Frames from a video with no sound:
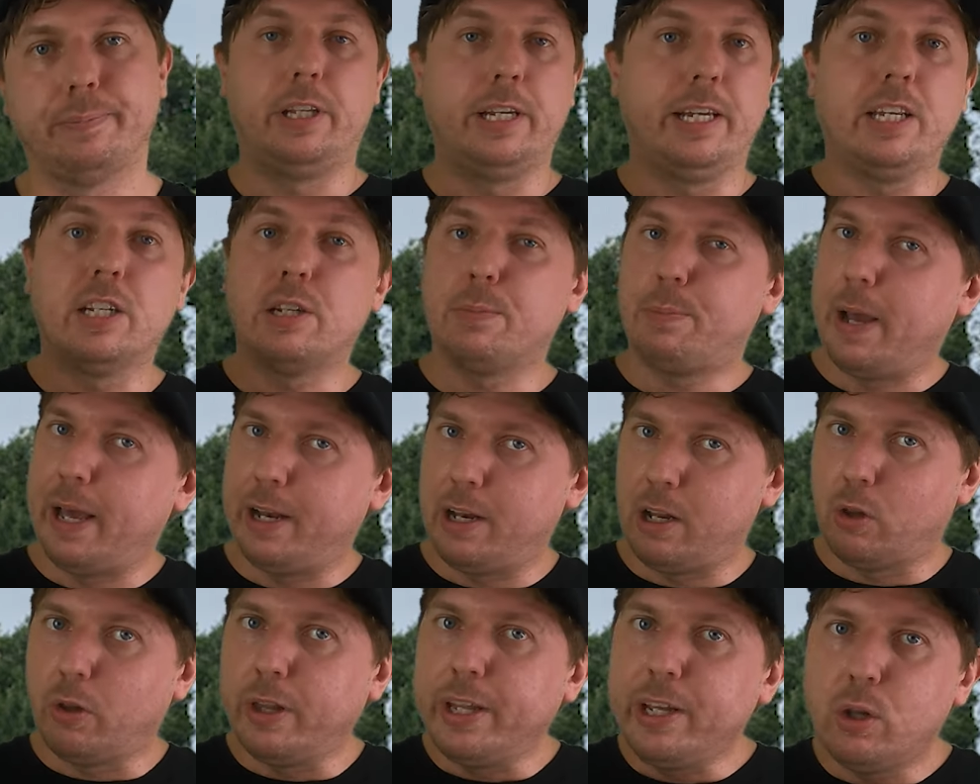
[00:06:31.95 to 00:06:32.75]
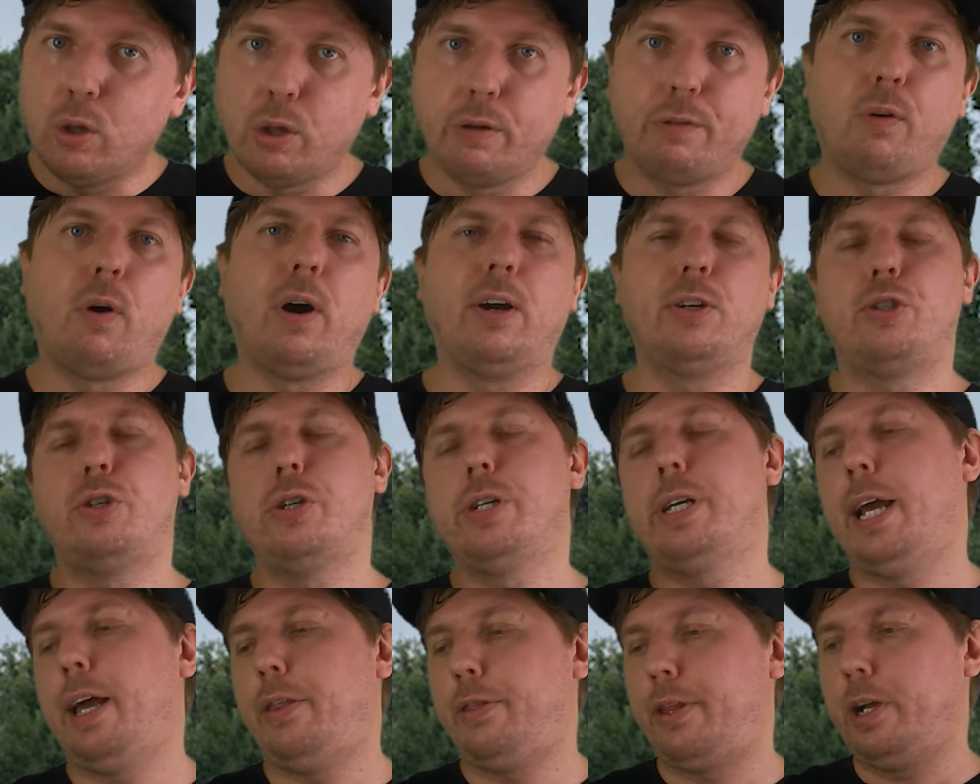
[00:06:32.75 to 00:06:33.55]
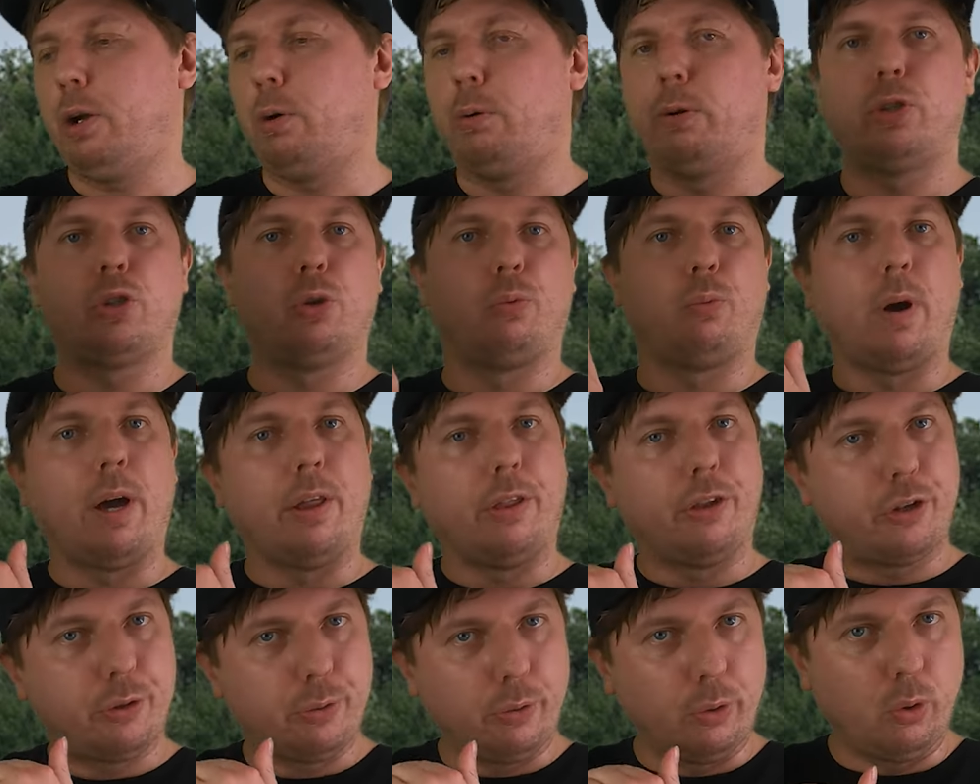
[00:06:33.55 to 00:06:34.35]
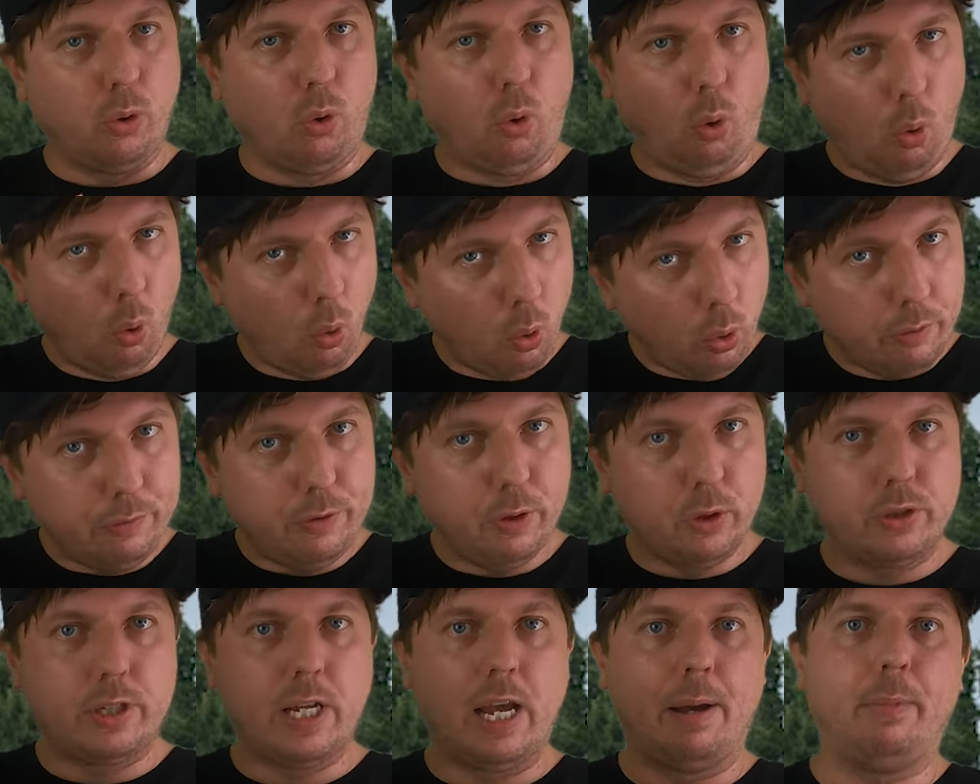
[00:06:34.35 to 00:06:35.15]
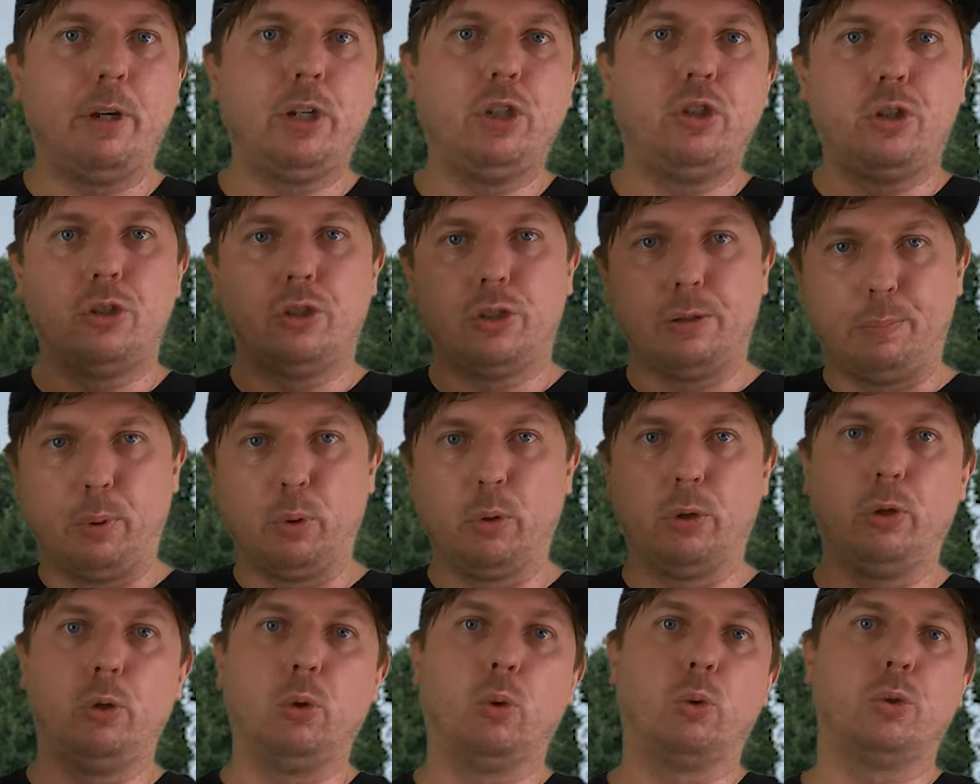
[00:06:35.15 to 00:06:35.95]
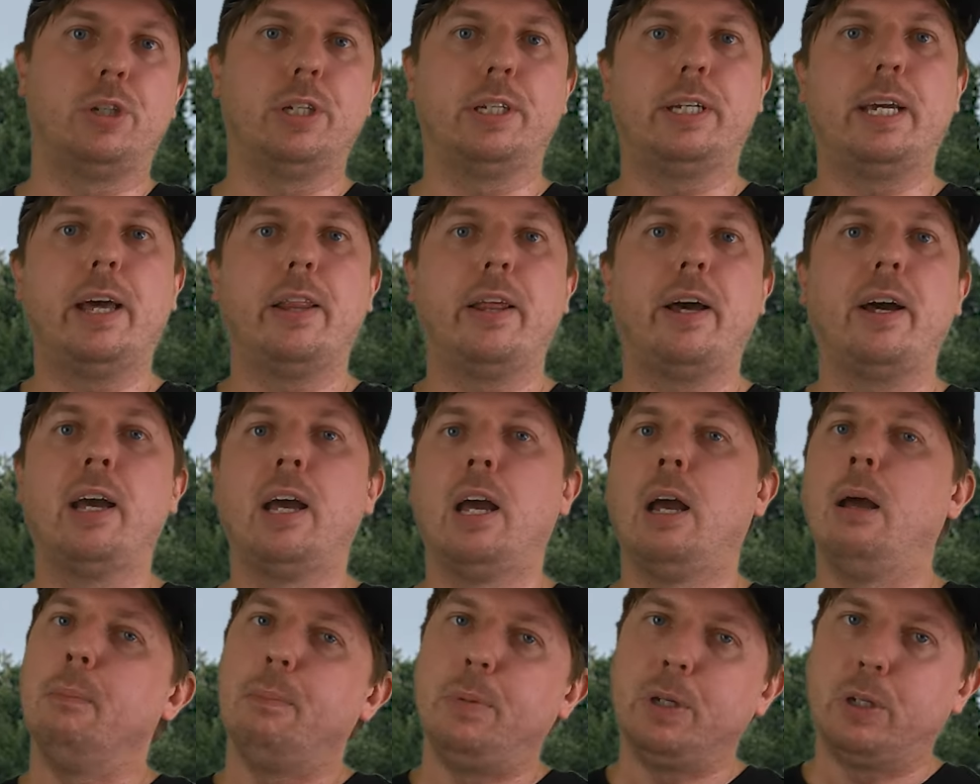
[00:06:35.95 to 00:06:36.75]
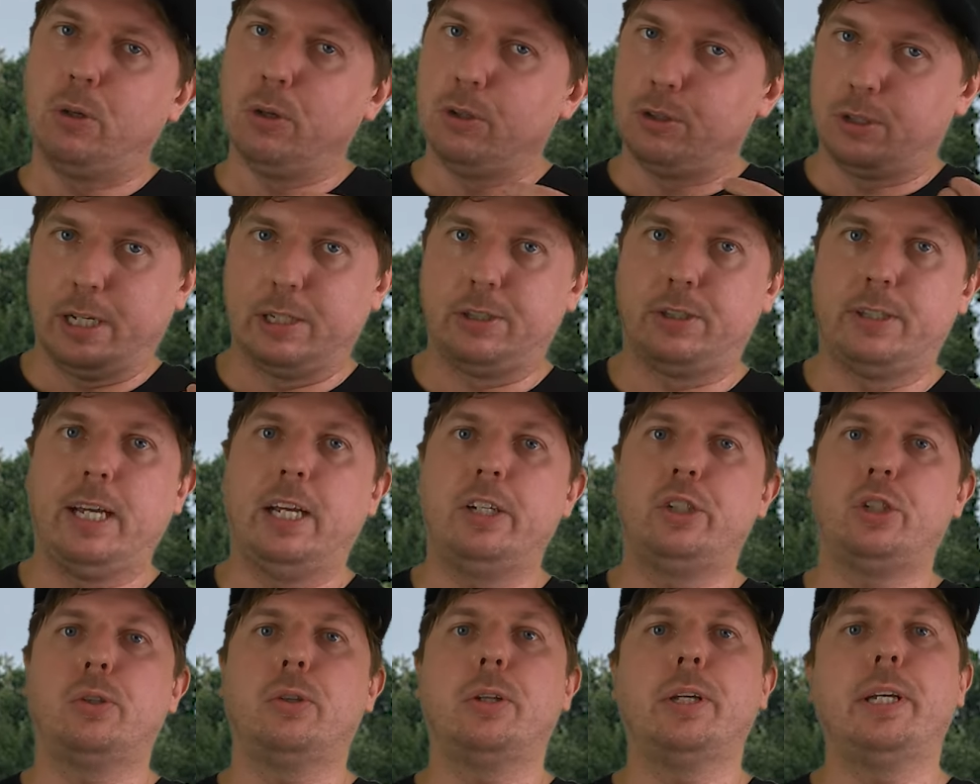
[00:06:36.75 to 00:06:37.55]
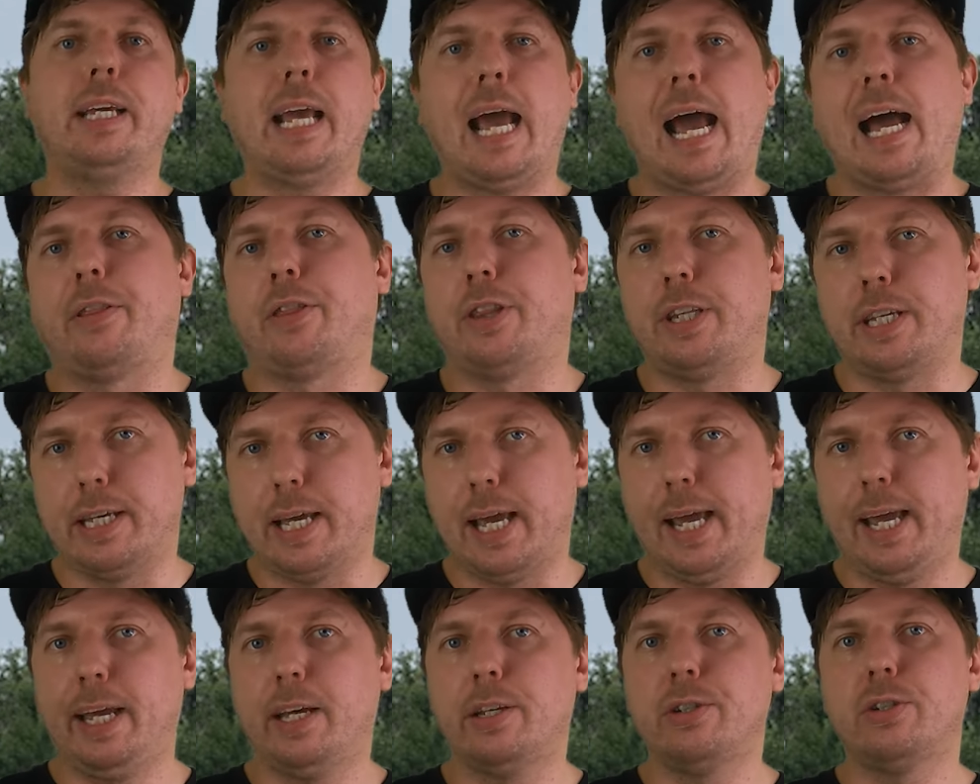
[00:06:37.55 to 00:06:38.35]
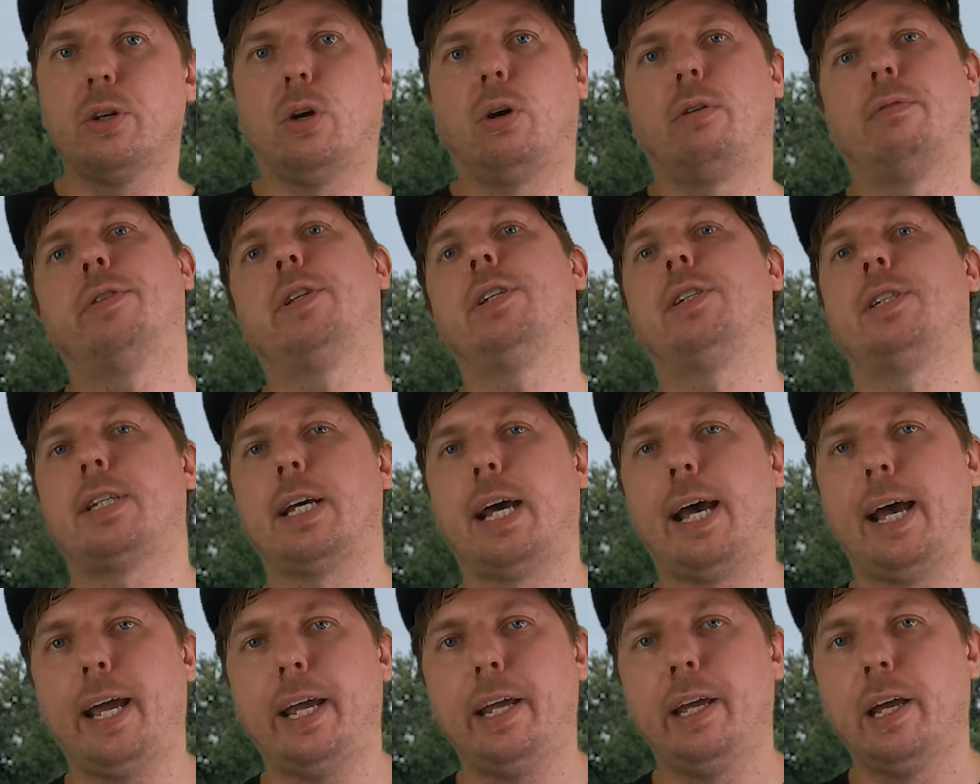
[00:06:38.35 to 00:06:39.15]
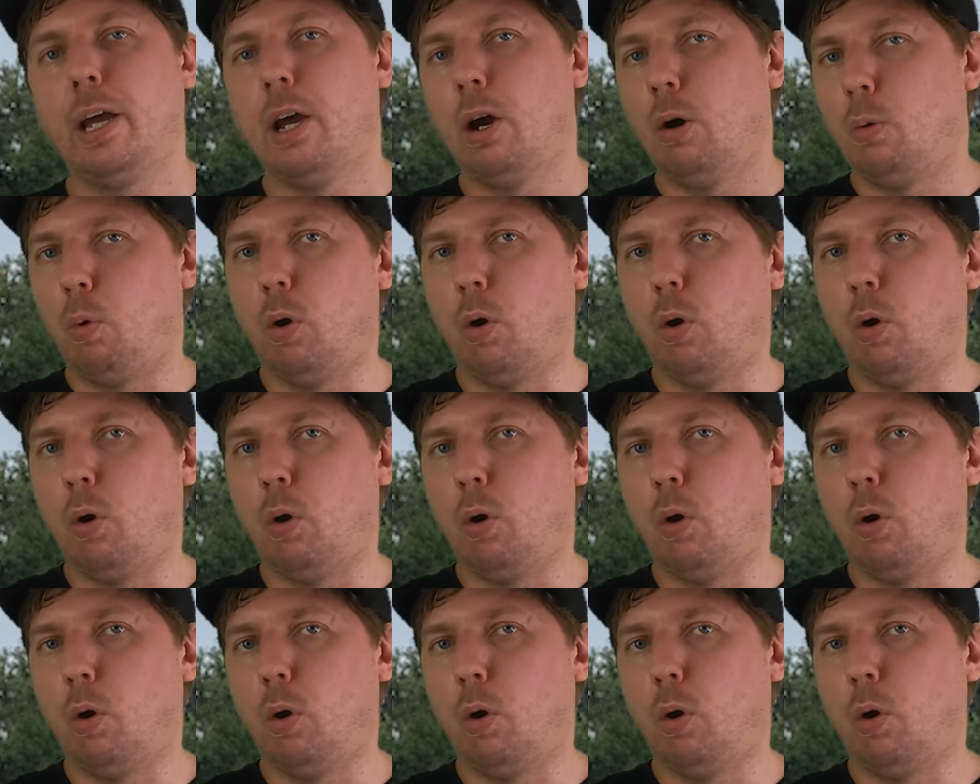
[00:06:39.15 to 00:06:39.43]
The independent legal advice you get, they're going to run through all of your damages and put it all together, because essentially at the end of the day,